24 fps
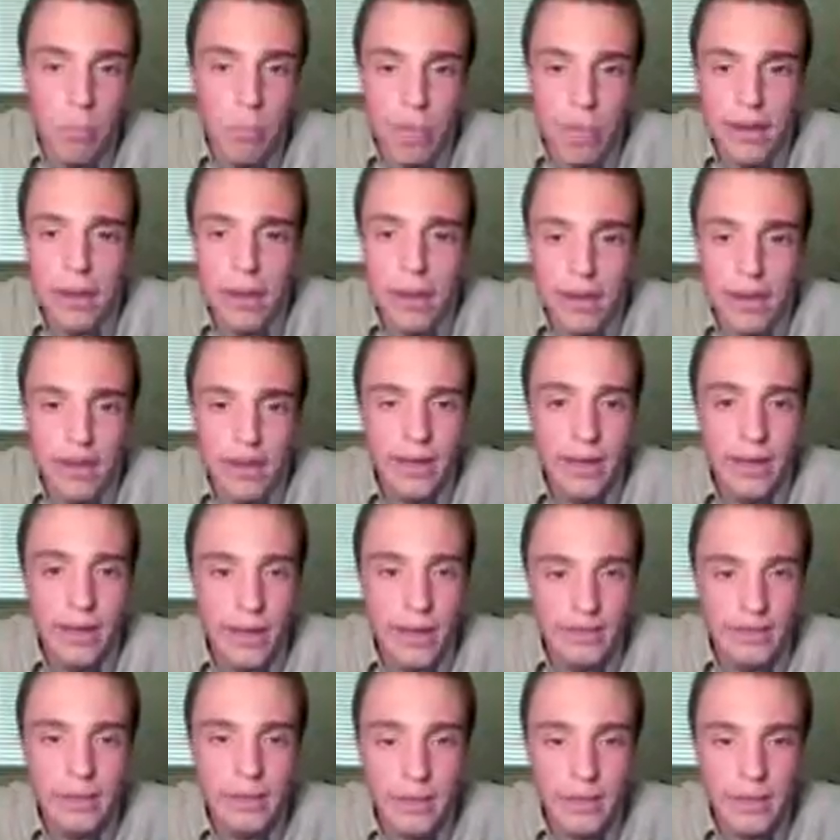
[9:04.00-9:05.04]
Black
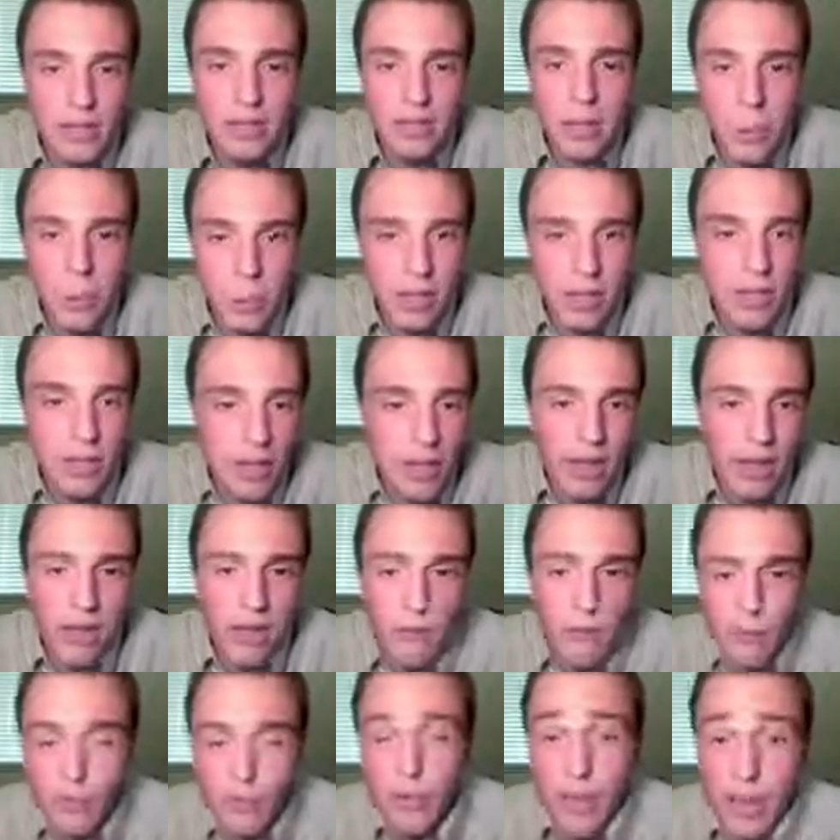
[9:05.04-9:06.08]
has slightly weak
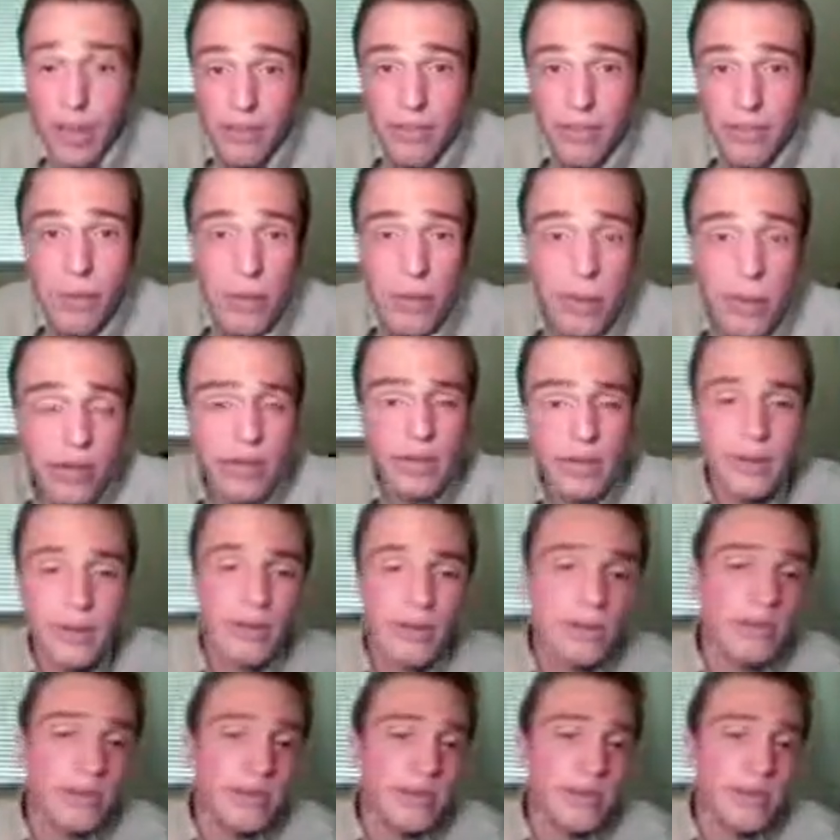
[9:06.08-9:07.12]
f5 pawn
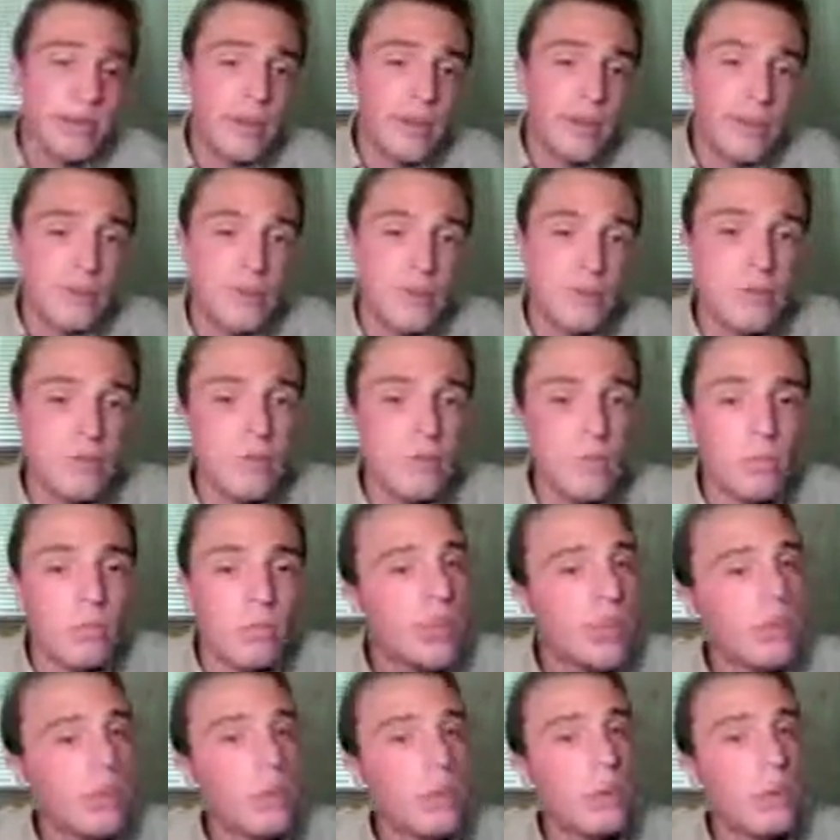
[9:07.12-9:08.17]
and some
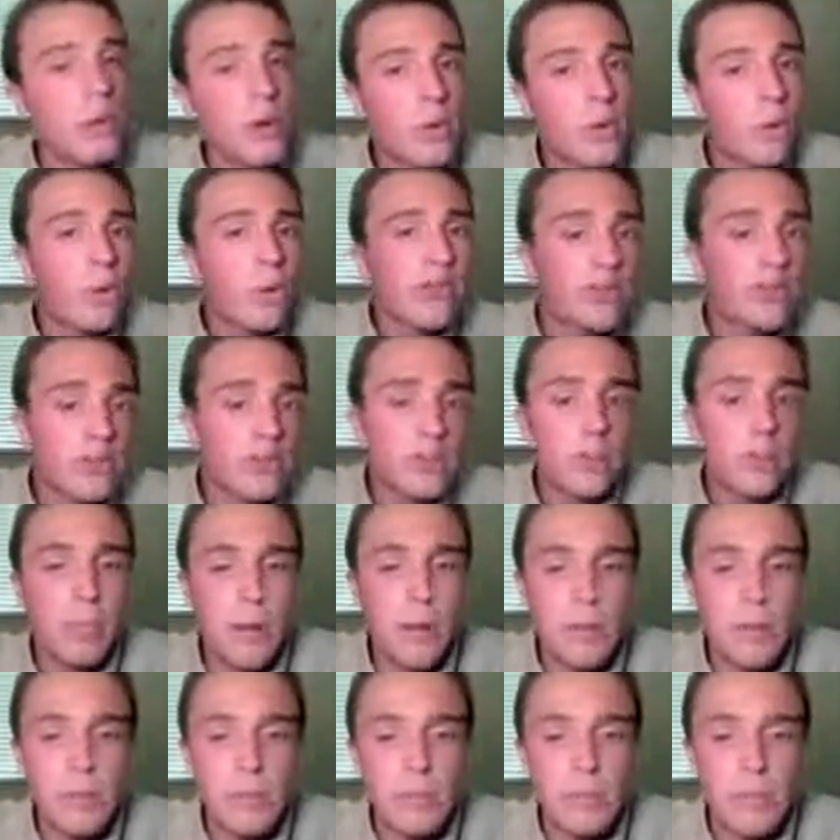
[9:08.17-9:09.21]
slightly weaker queenside
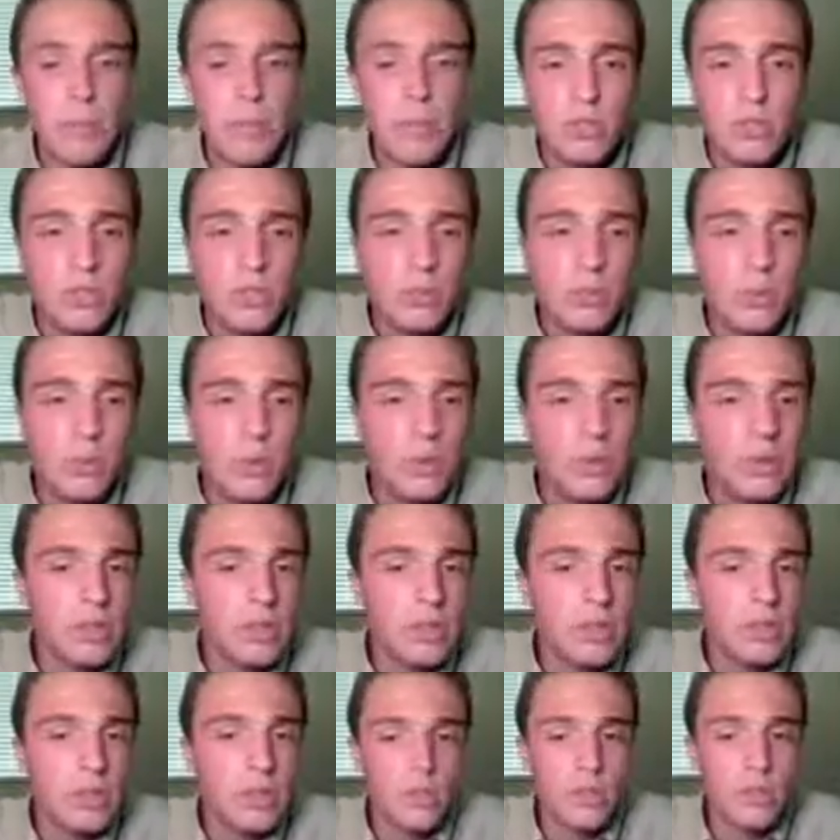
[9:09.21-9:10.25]
pawns, especially if the queen
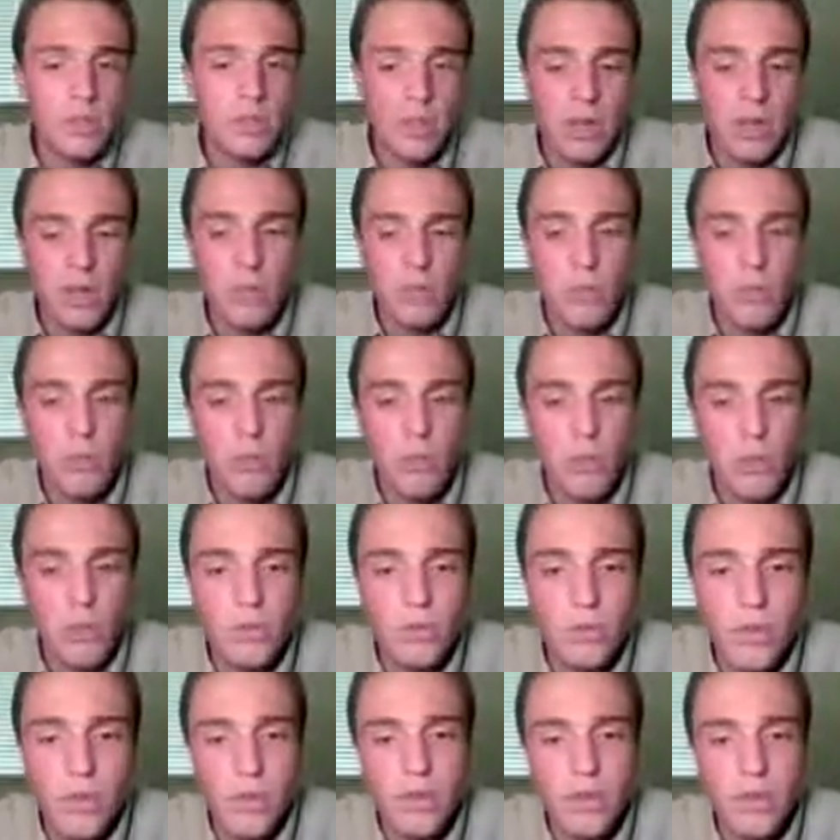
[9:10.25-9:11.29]
is forced to kind of move over
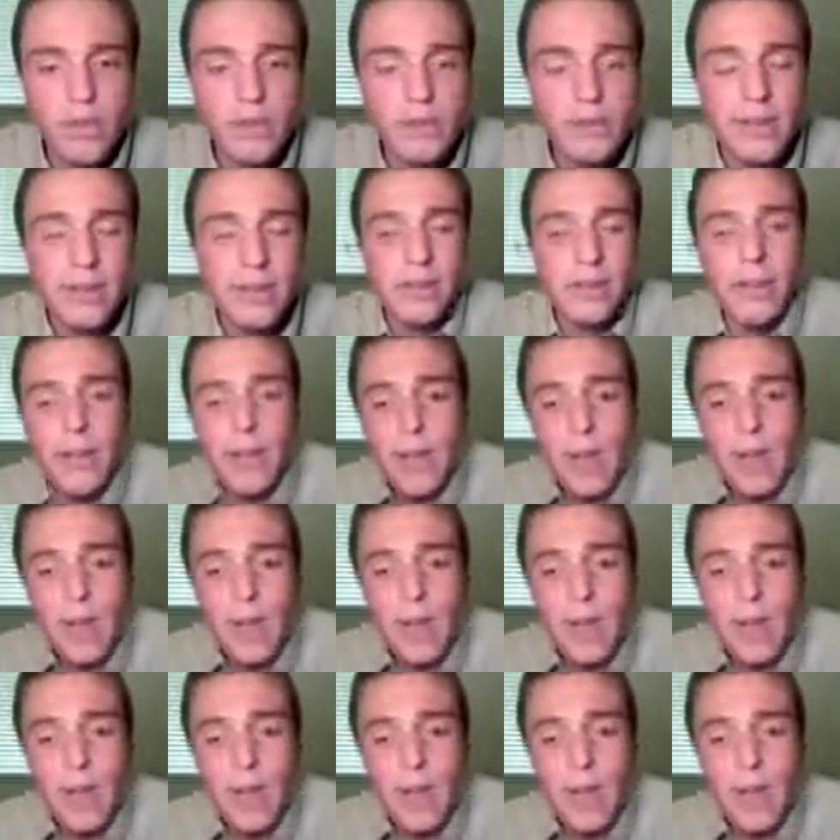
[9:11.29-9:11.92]
to the king side.